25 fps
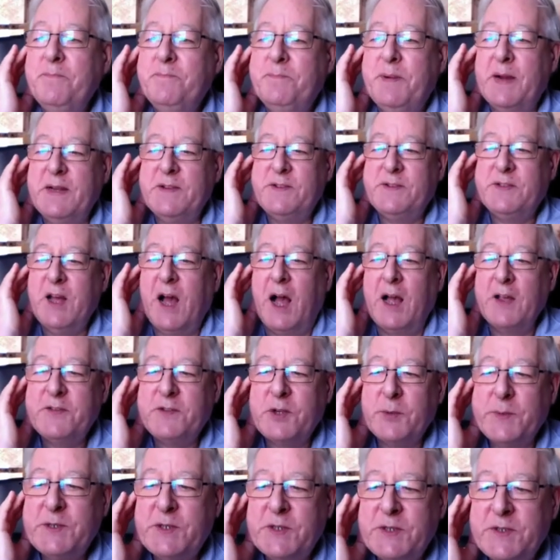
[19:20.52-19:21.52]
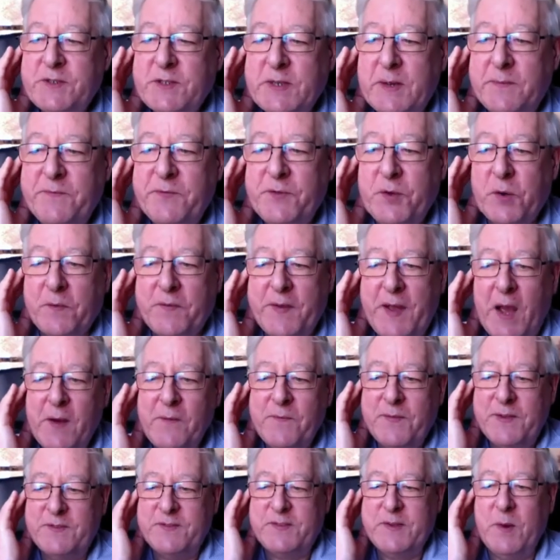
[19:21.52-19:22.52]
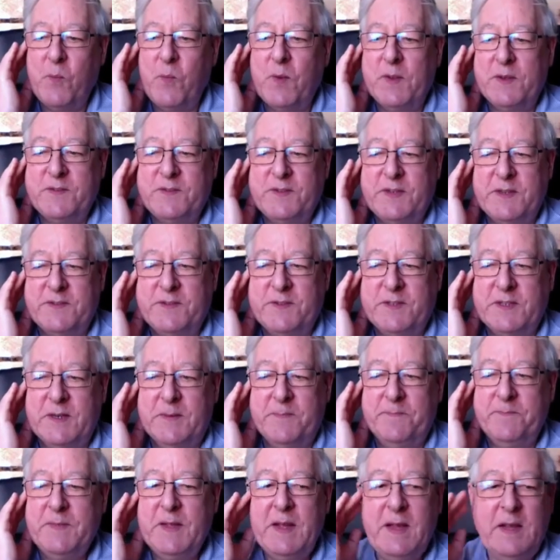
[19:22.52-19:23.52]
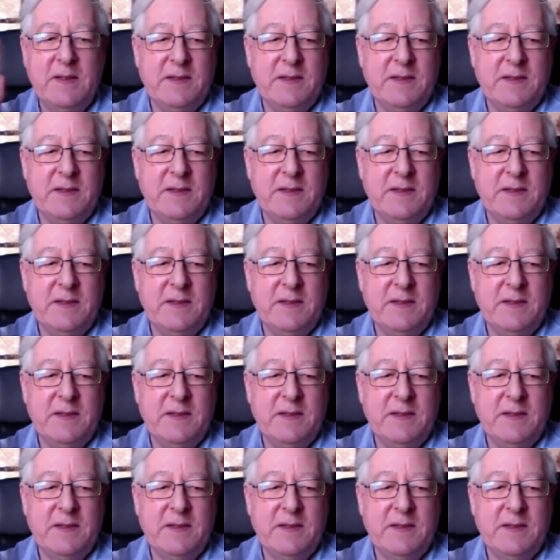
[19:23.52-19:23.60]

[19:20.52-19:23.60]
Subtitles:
But I'll still be doing some photography, hopefully somewhere in the system.